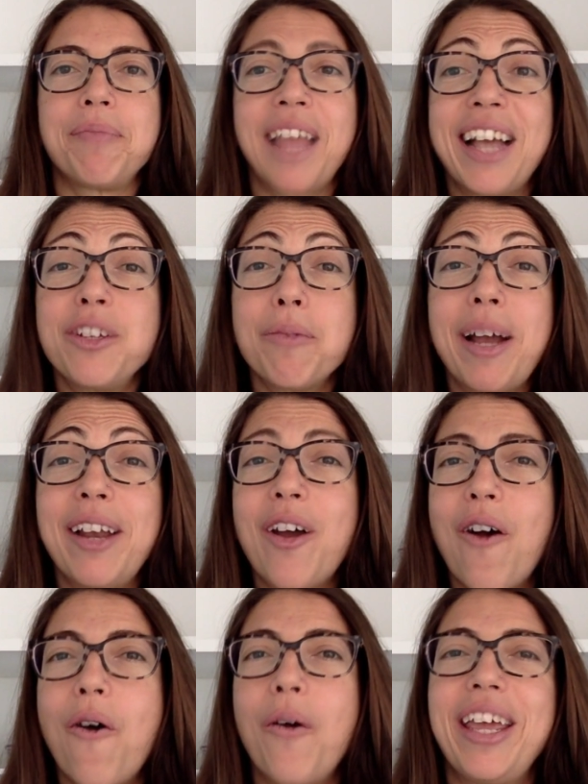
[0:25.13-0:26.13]
As you might
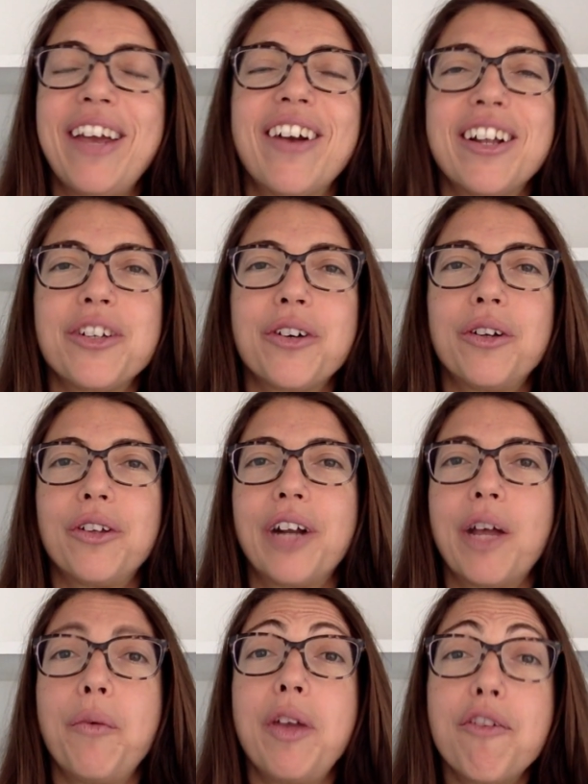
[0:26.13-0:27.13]
know, here at Eduro
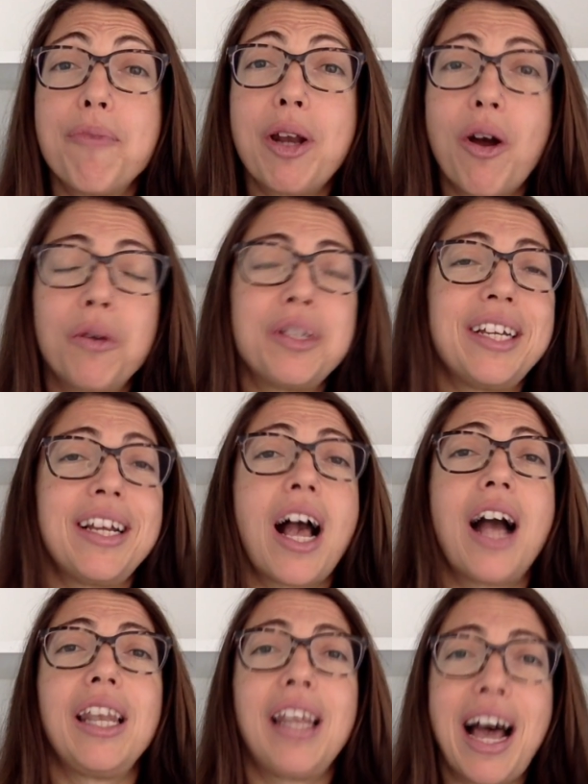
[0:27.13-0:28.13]
Learning, we've been hosting
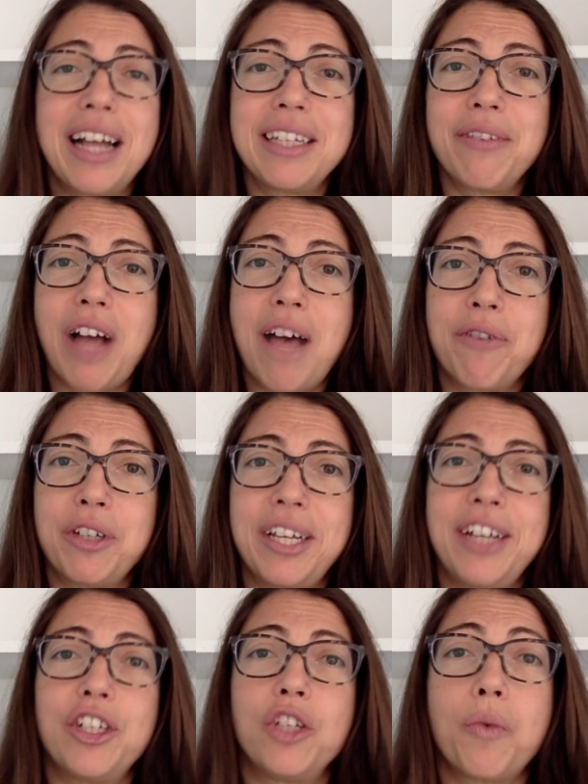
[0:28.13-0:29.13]
lots of
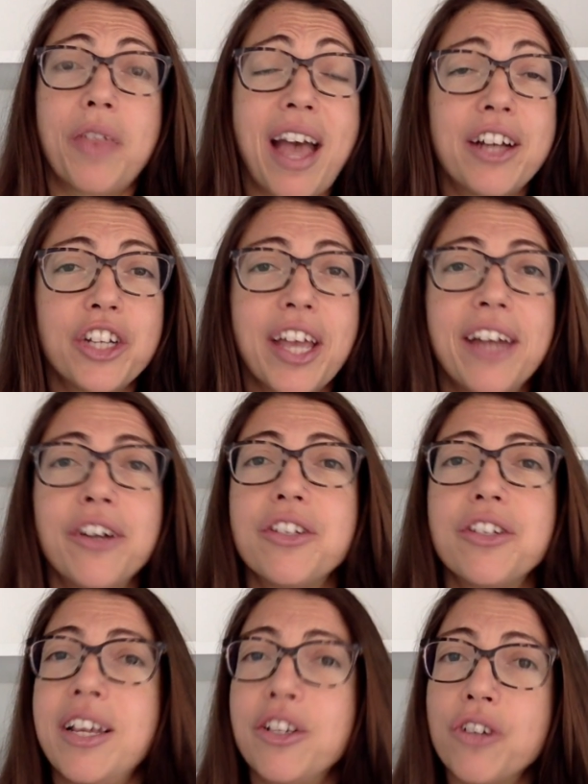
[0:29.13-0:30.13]
conversations with educators
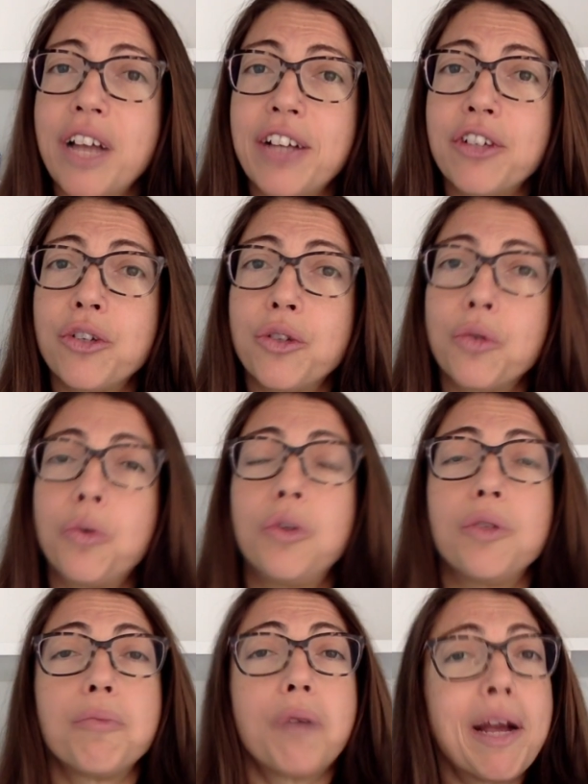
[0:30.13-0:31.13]
in international
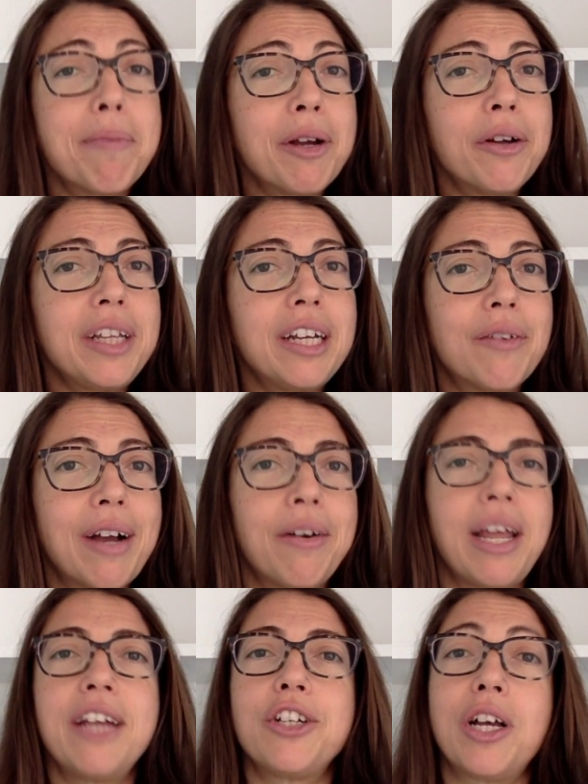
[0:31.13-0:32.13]
schools, primarily around
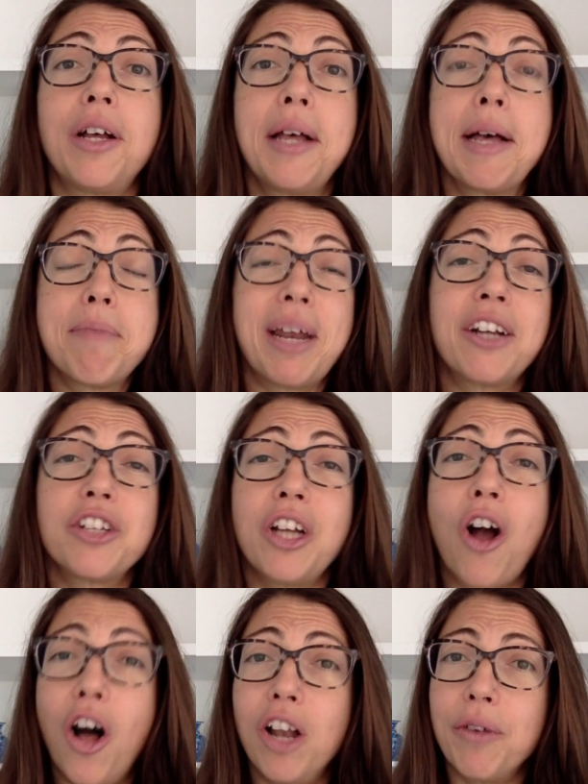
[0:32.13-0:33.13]
Asia, but actually
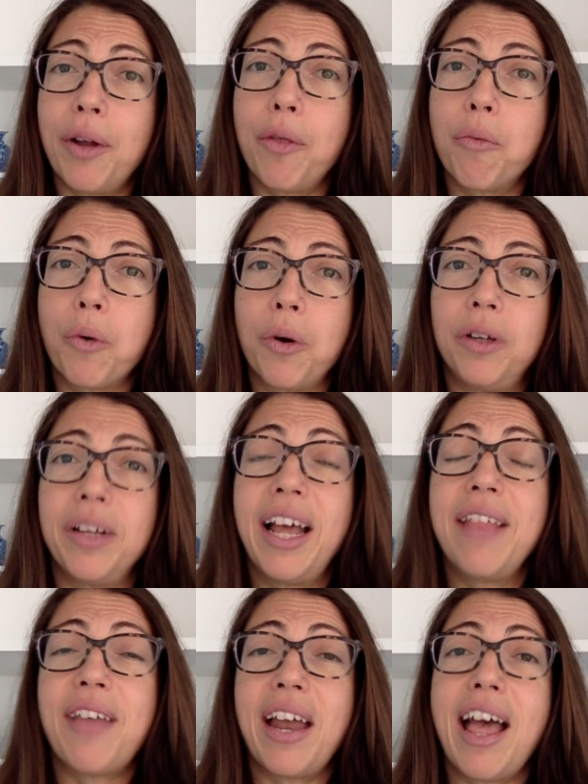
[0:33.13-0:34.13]
all around the world,
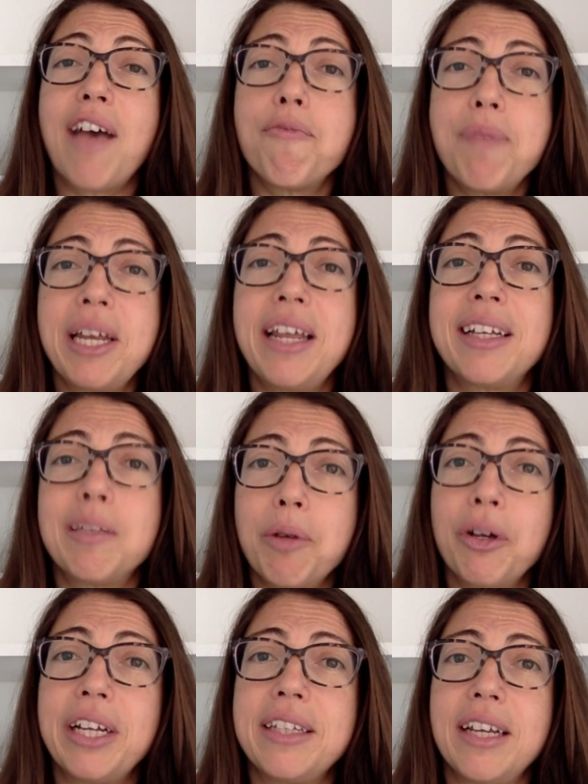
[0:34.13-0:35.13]
that have been
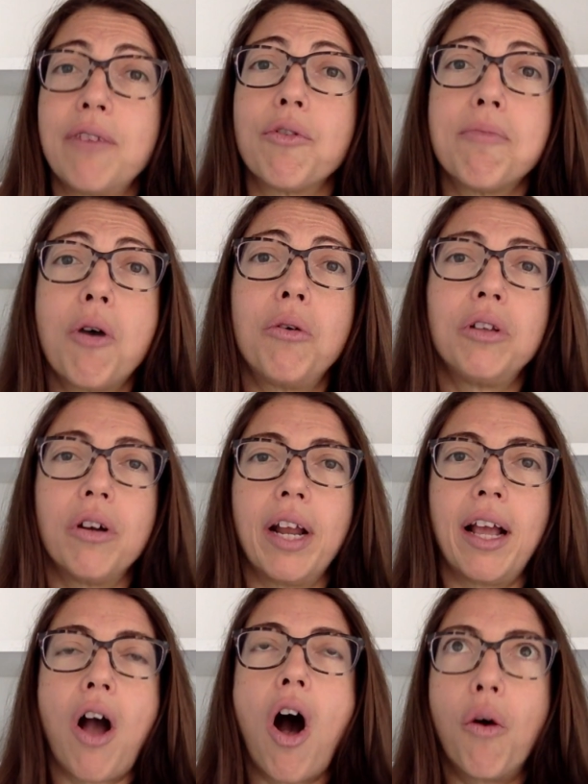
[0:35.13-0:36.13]
experiencing remote
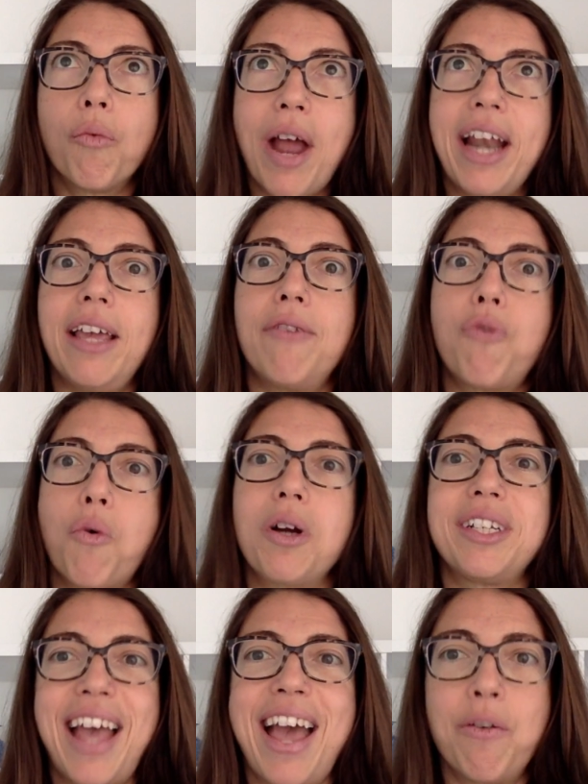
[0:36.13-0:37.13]
learning already for
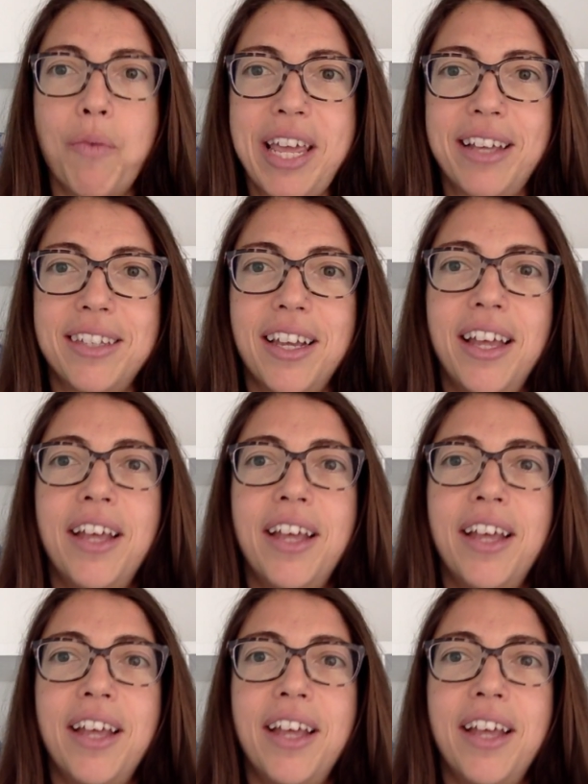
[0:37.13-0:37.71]
10 weeks.